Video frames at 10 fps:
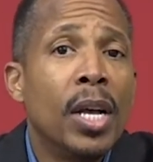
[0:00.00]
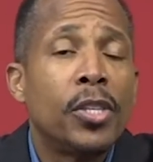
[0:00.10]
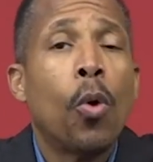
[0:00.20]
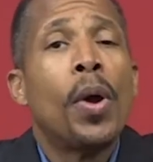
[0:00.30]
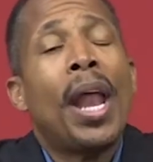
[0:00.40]

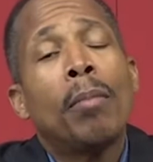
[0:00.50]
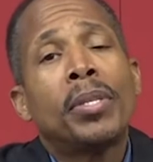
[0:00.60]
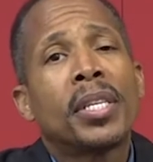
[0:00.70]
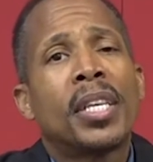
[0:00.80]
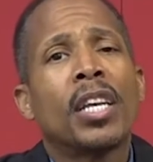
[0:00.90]
So when I'm
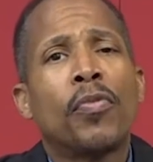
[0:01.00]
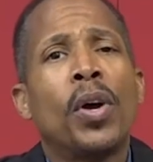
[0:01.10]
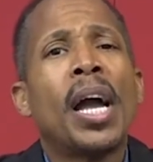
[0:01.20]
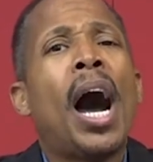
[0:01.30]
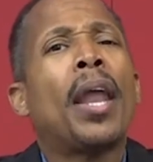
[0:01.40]
successful
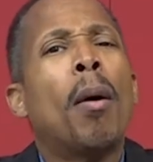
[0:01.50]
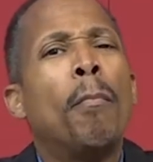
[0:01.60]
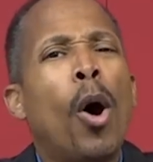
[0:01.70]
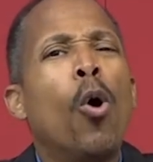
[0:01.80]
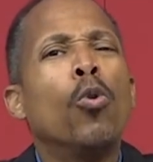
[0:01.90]
in God, I'm
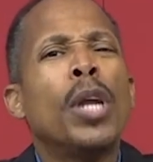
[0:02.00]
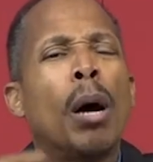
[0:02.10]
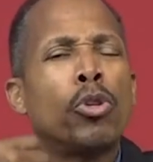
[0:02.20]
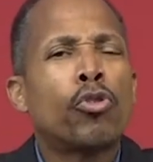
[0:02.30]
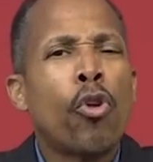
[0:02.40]
bold,
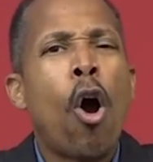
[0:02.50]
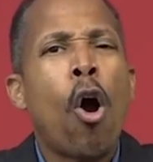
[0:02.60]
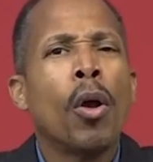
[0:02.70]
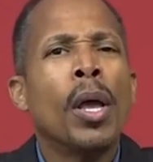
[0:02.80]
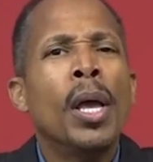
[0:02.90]
I'm
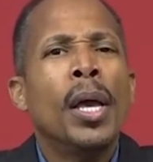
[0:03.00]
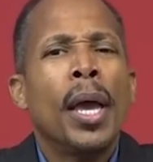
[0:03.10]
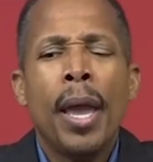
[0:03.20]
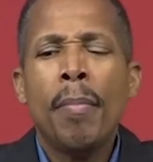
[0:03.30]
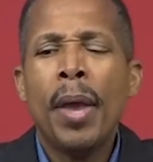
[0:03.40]
strong,
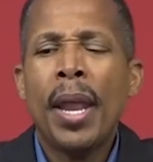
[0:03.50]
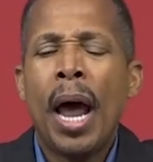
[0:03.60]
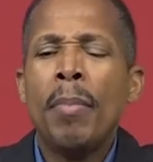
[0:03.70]
Amen.